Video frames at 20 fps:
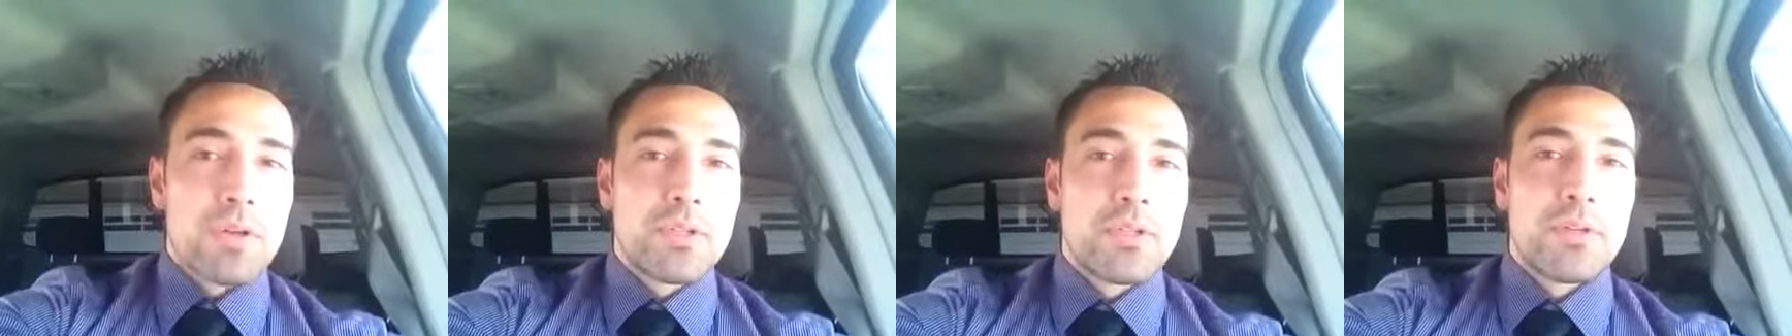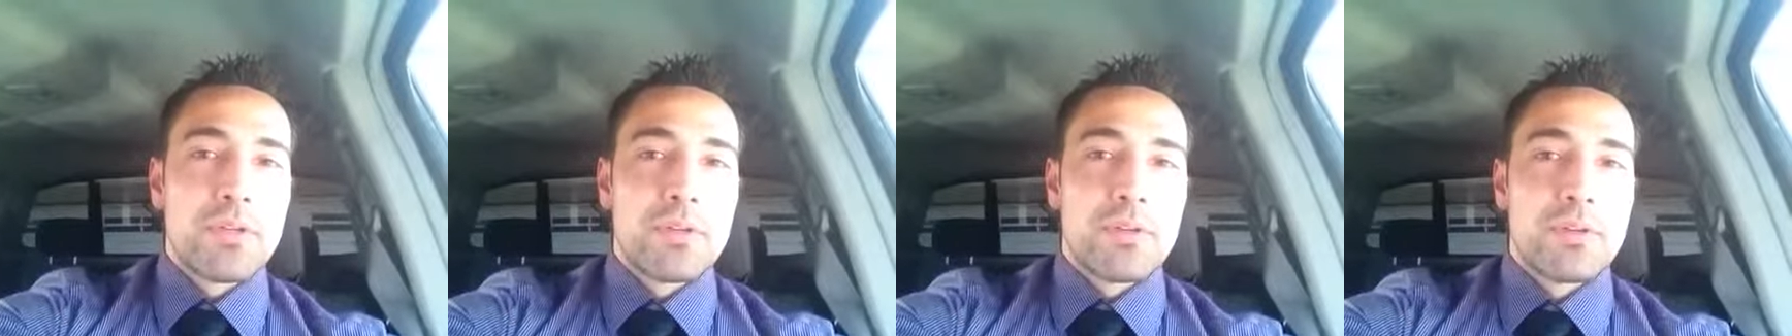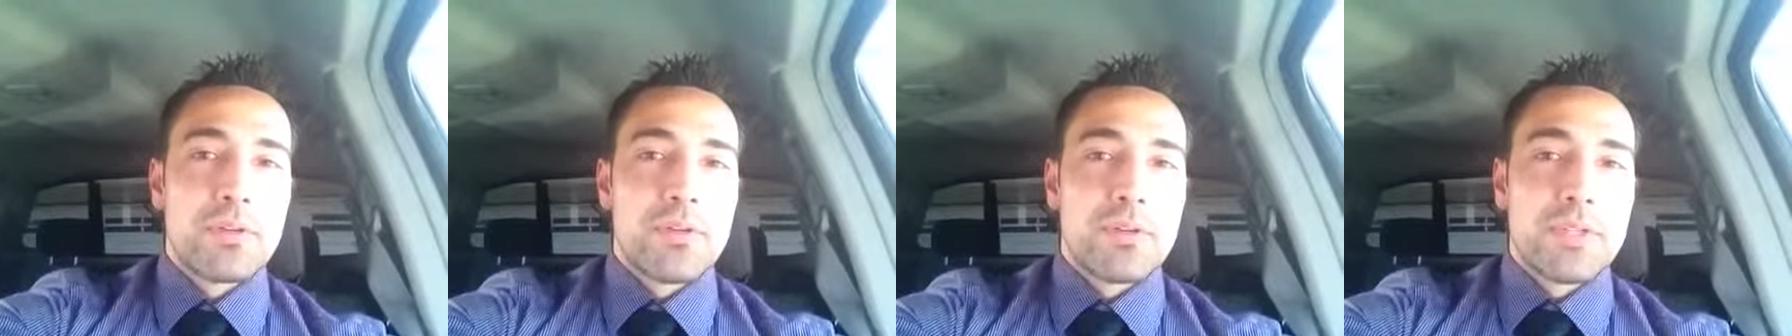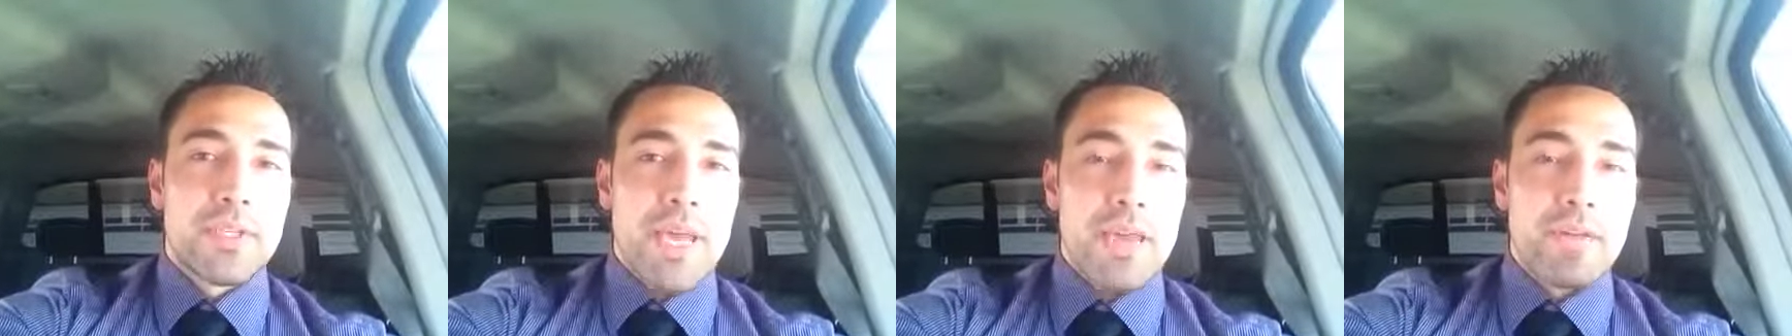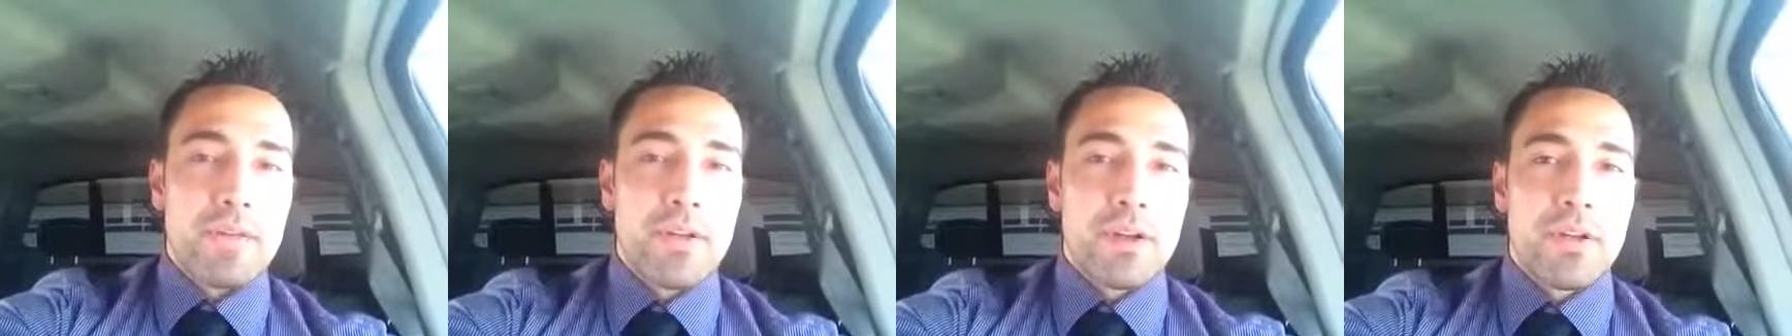to
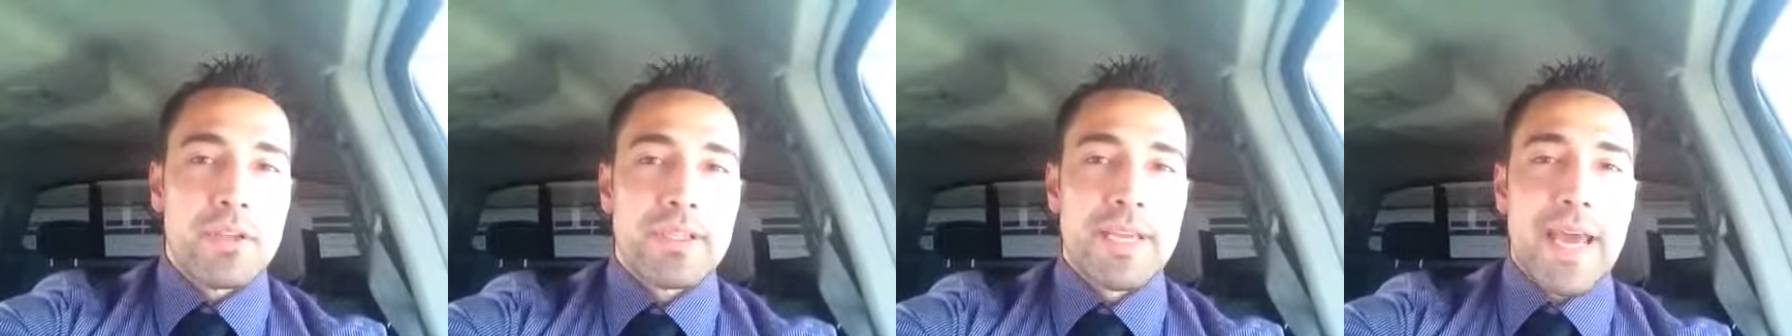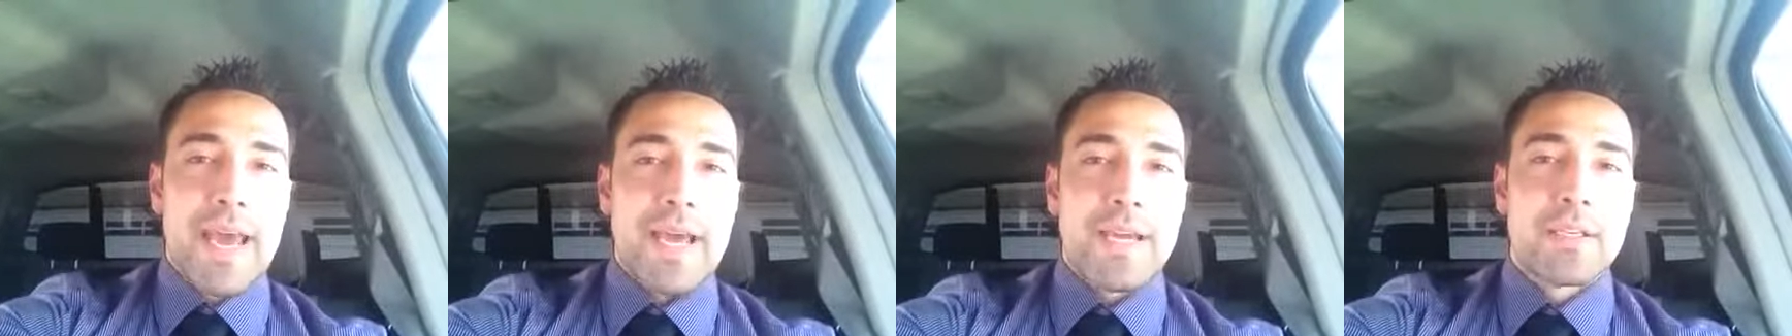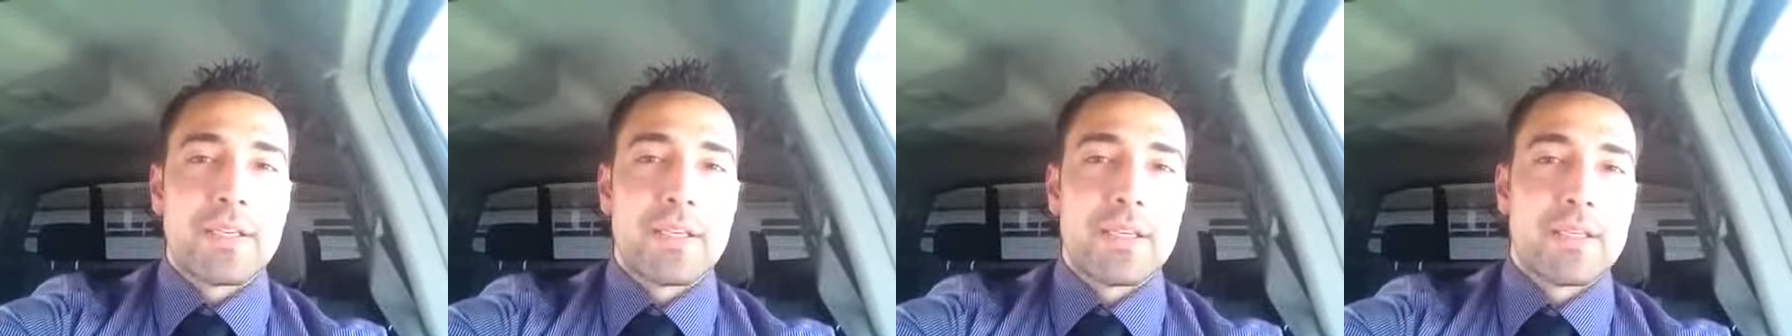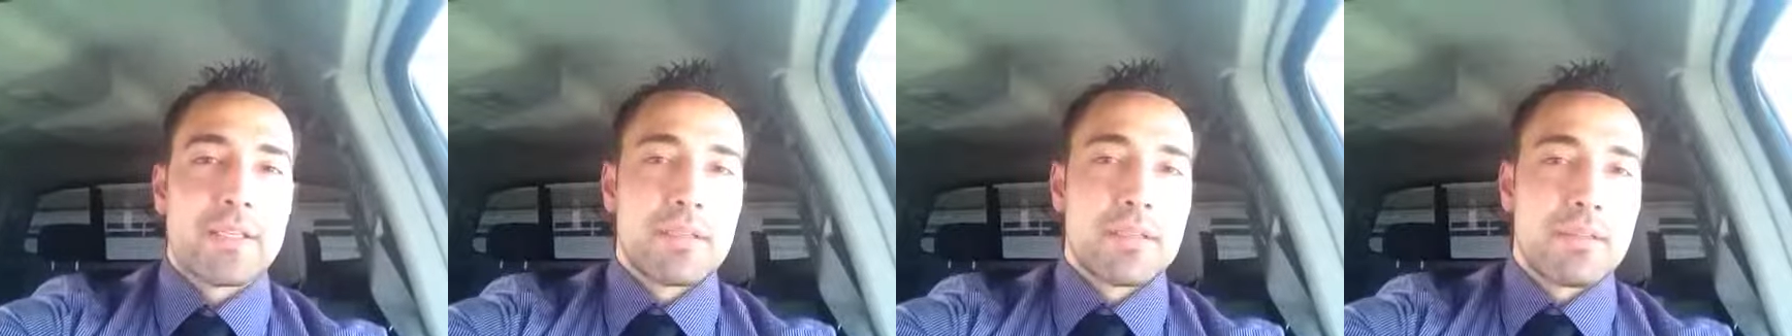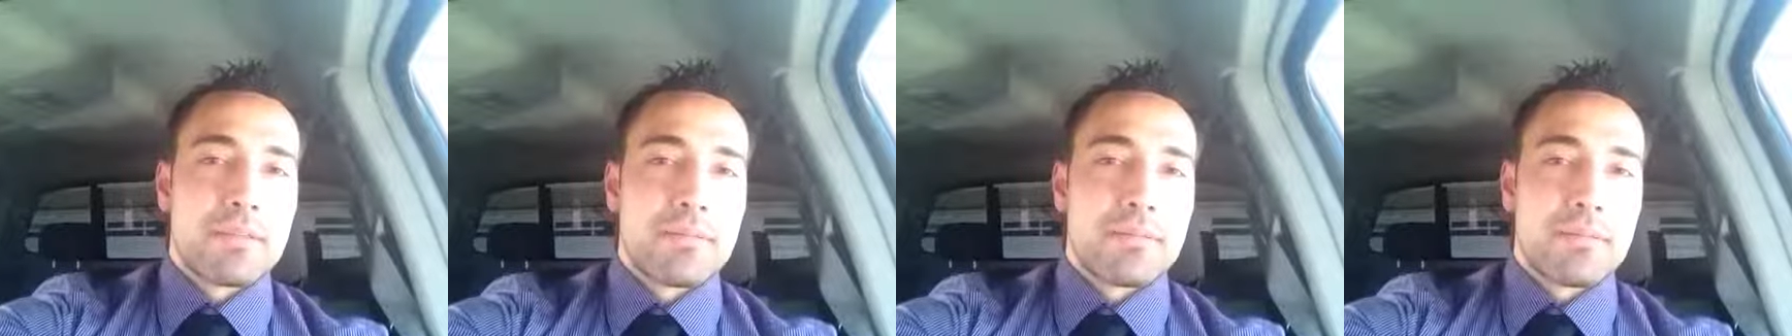saving on taxes
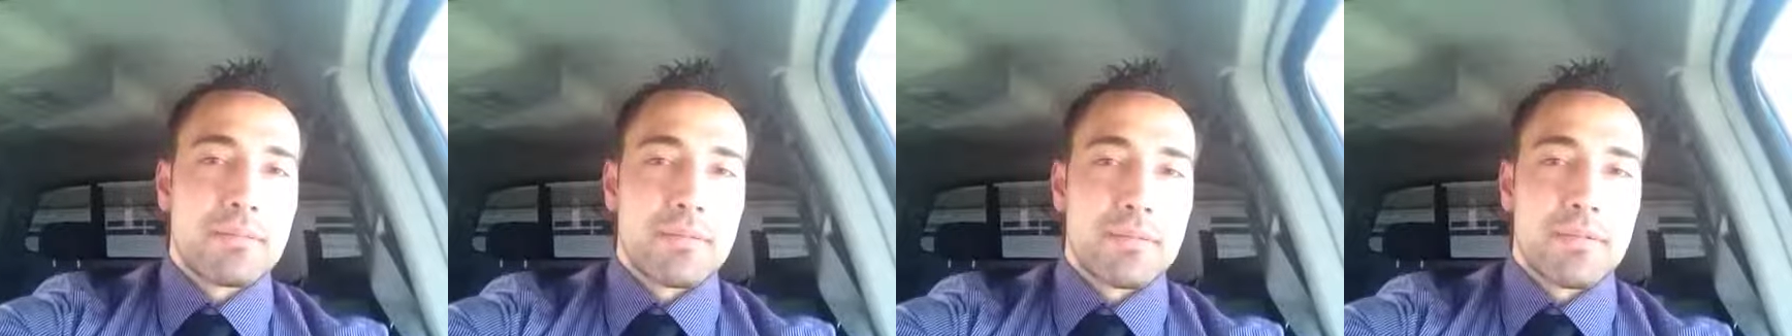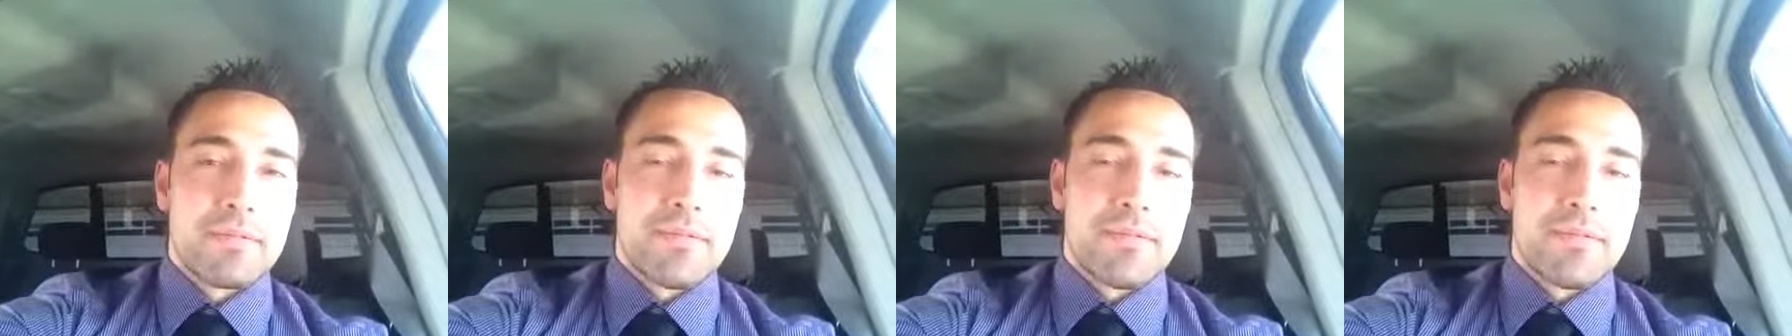and